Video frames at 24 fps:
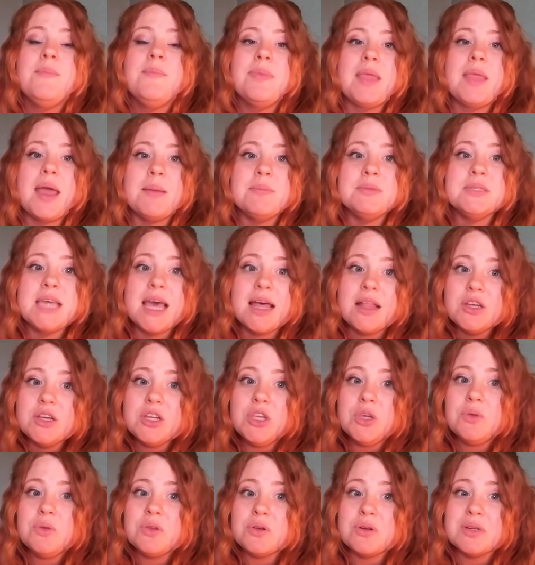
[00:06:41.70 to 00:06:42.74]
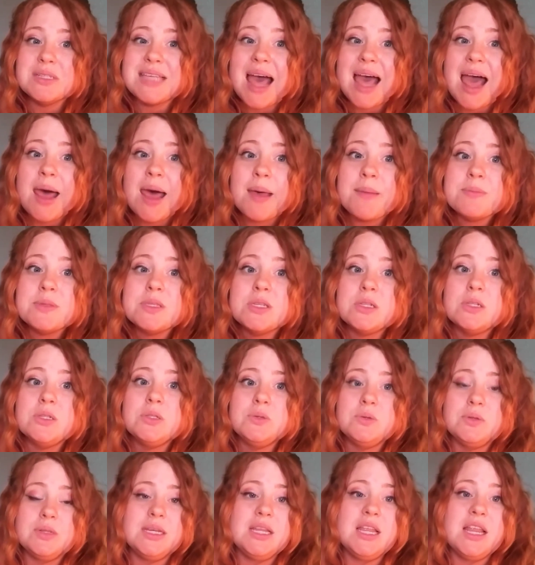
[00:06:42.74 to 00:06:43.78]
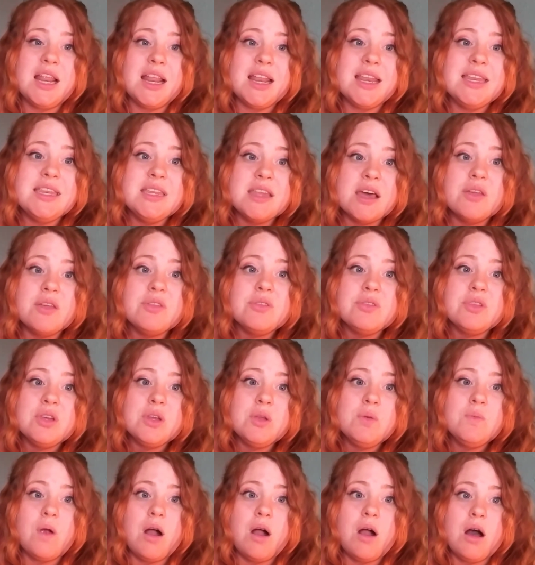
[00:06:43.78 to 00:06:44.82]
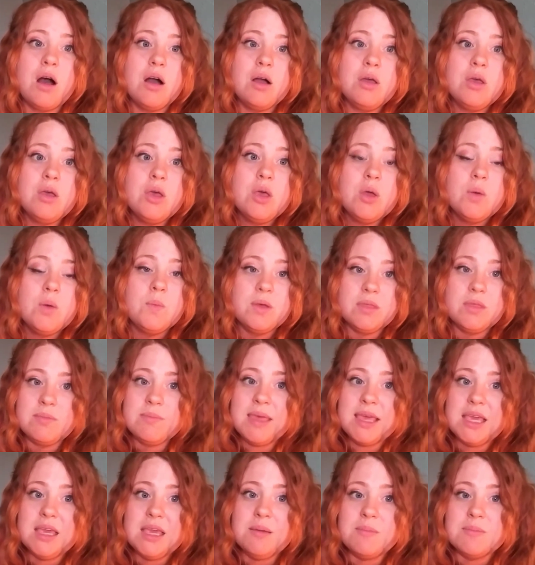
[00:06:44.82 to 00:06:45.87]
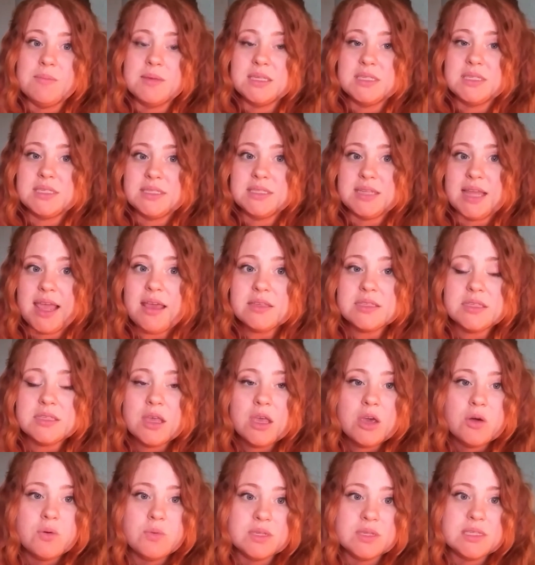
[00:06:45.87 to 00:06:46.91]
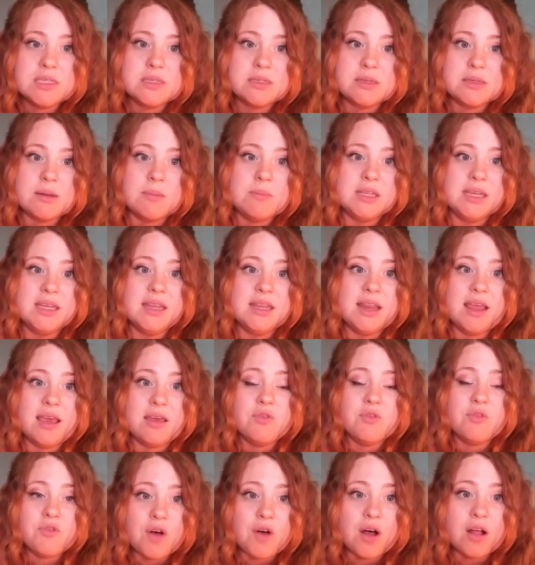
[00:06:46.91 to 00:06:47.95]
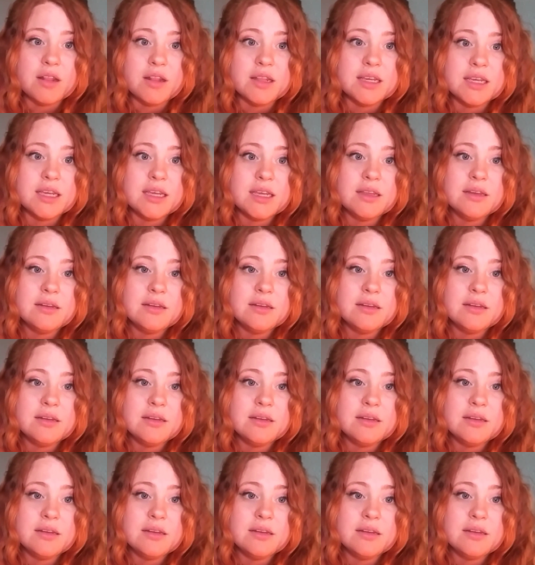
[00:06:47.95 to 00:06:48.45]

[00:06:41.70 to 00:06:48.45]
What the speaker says: I'm telling you, there is absolutely nothing wrong with making mistakes, with stumbling and falling.